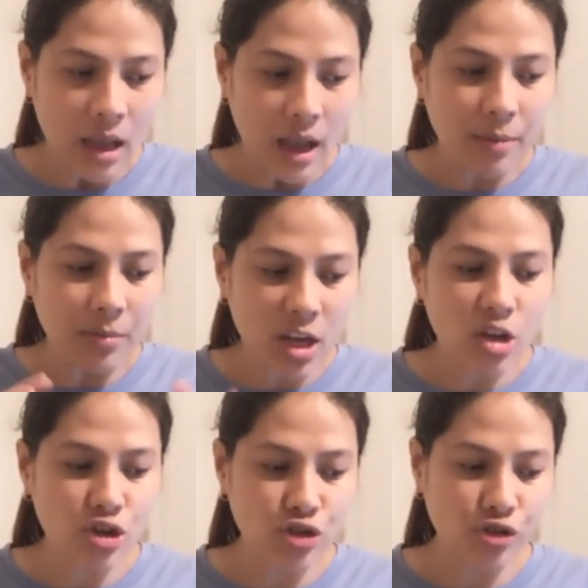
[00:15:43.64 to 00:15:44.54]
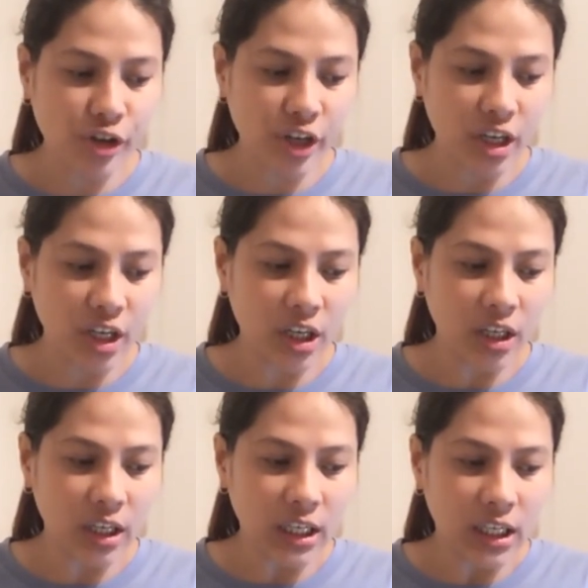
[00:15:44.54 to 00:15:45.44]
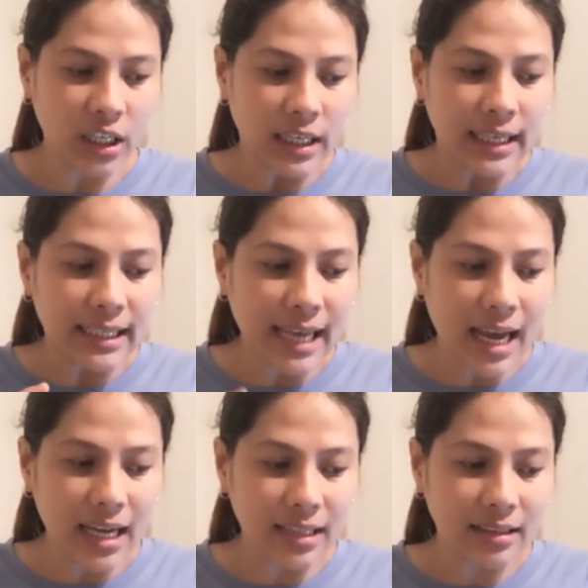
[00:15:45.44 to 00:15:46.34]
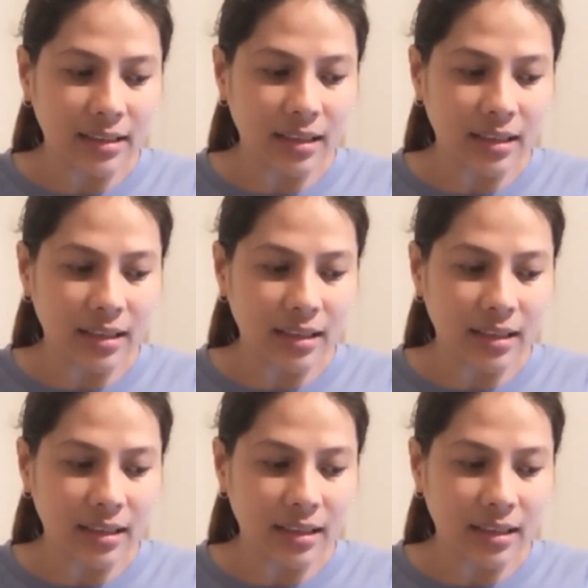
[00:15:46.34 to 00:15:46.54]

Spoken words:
I make sure that